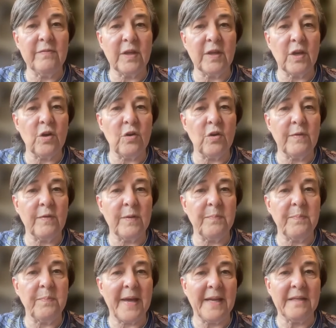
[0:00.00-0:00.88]
the
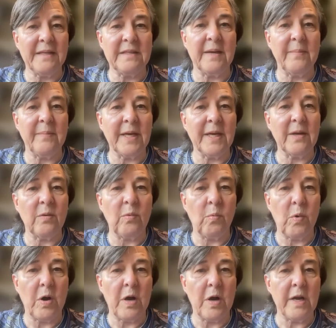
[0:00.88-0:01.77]
COVID pandemic,
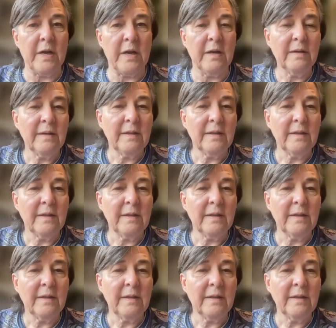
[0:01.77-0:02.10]
one